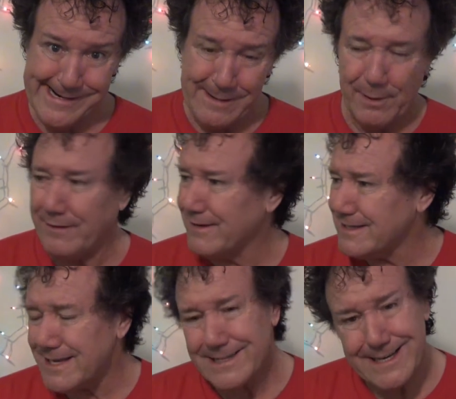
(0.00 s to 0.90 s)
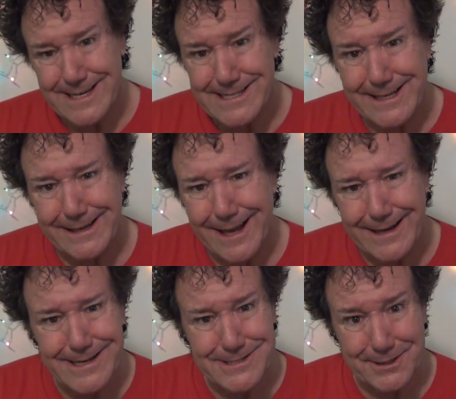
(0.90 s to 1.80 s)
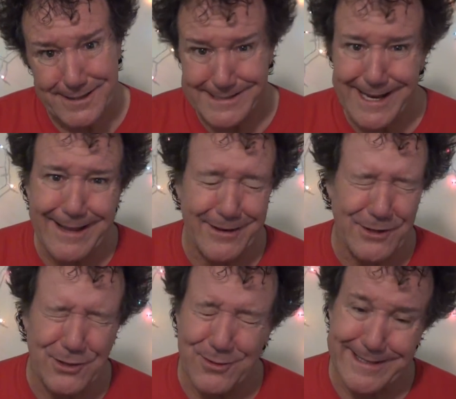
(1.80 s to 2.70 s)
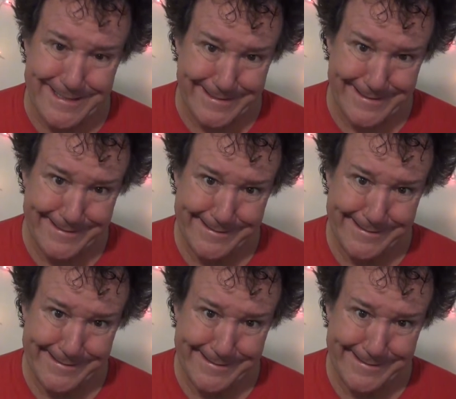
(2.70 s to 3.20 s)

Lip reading: But it's a lot easier to say than do, isn't it?